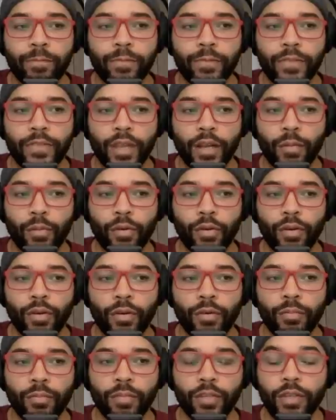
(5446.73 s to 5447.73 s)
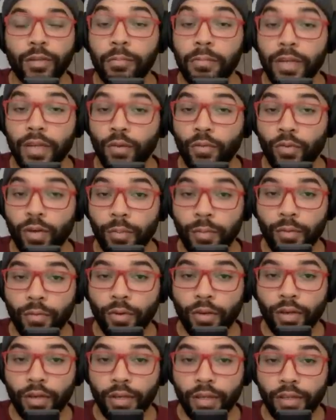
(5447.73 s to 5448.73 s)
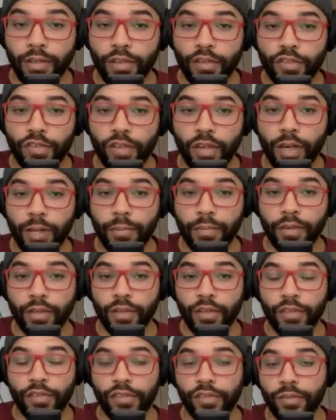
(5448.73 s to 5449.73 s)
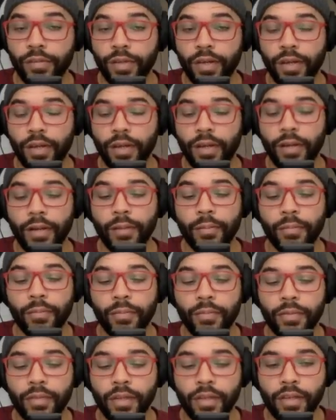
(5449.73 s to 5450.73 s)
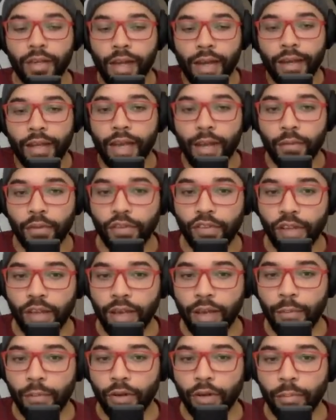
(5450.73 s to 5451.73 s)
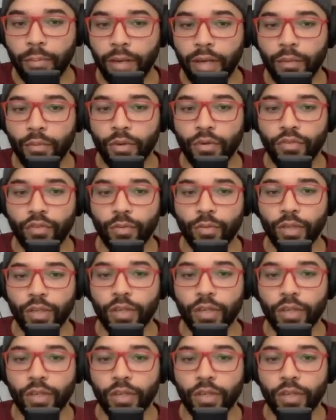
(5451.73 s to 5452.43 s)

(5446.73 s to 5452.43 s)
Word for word: there were good men and women working at these companies. Um, I didn't have the time or the bandwidth to really